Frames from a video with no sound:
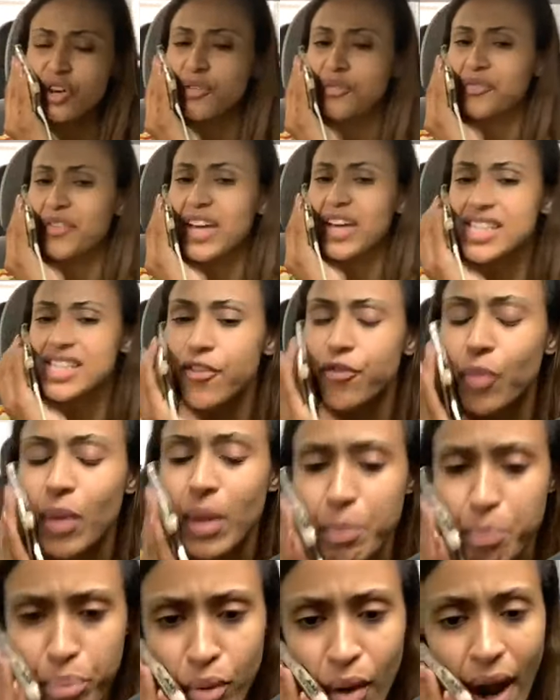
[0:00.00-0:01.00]
face, if
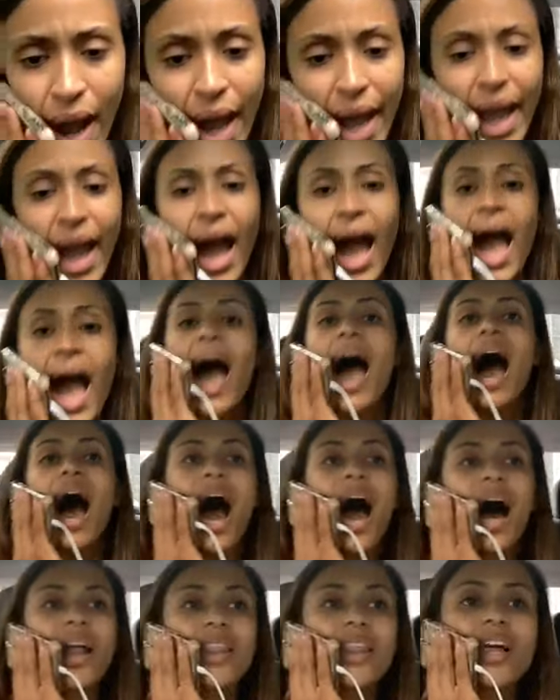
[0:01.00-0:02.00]
we pray,
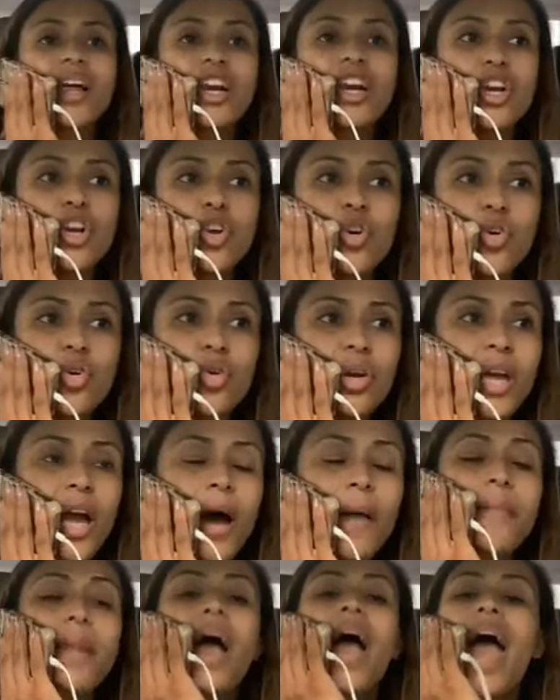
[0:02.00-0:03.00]

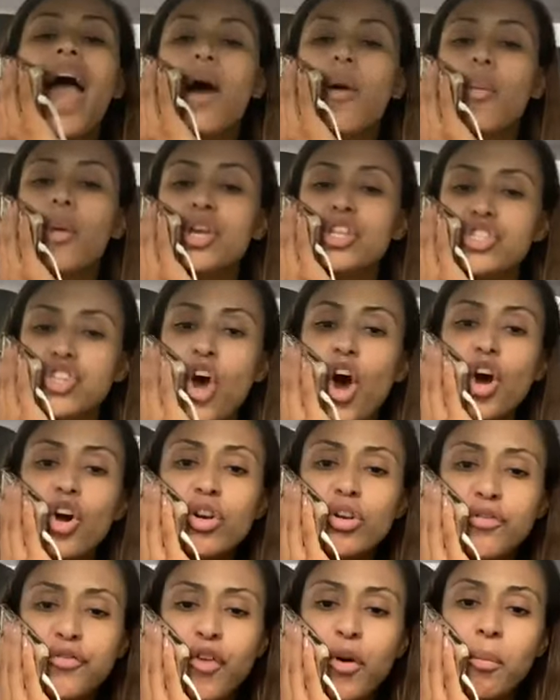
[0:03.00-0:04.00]
hallelujah, and we
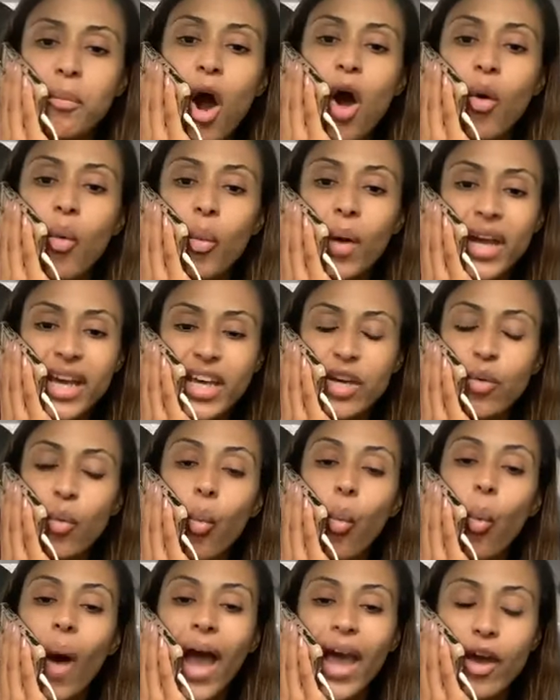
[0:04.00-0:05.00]
turn from our wicked
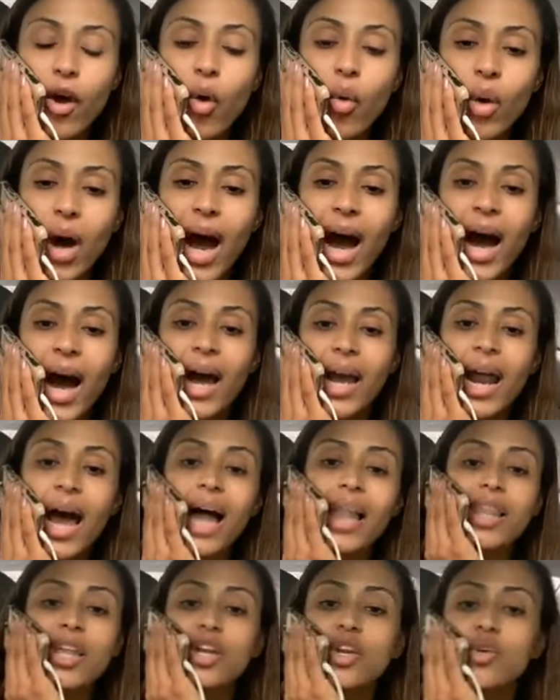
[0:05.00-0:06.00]
way, oh God,
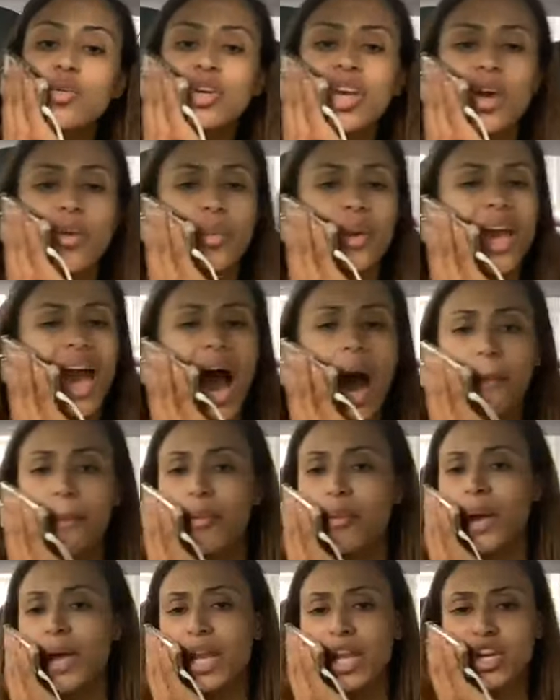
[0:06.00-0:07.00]
hallelujah, and we
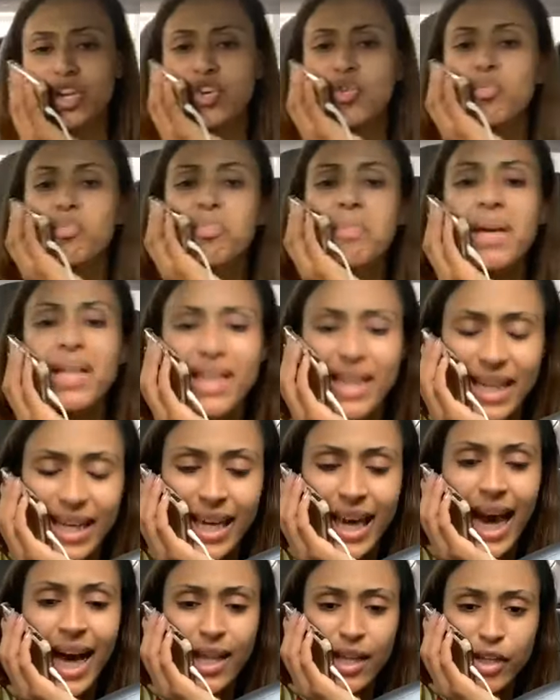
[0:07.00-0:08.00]
operate in
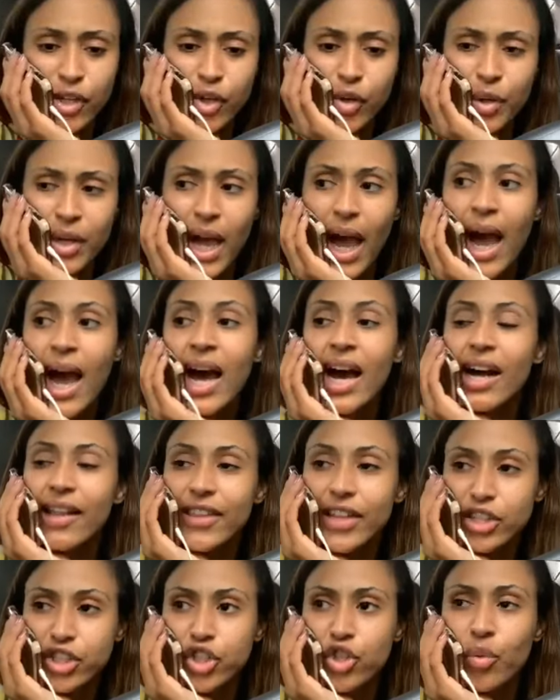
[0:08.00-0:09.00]
humility, hallelujah,
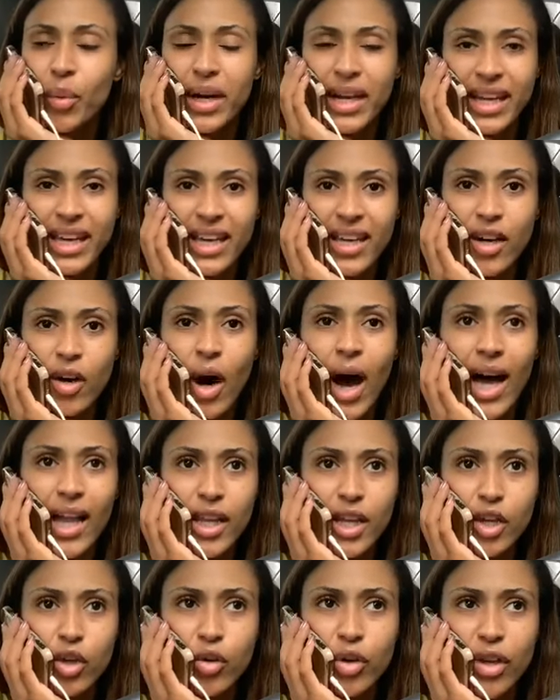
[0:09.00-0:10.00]
that you would heal,
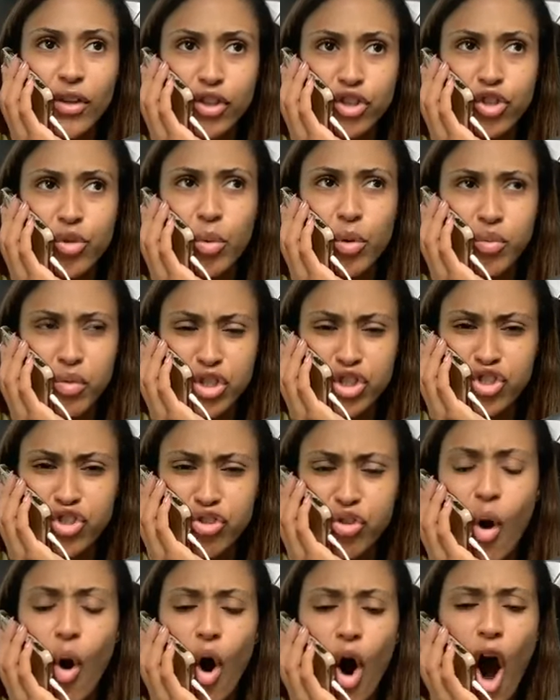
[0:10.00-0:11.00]
hallelujah, that you would
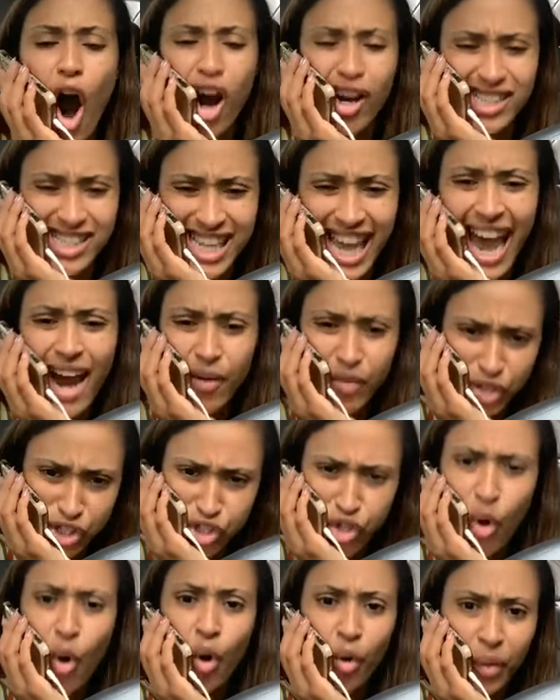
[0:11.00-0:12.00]
restore our
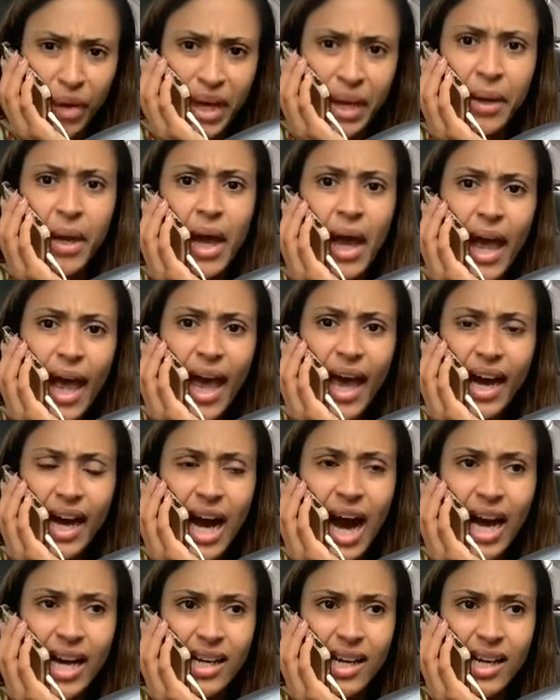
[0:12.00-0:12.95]
territory. That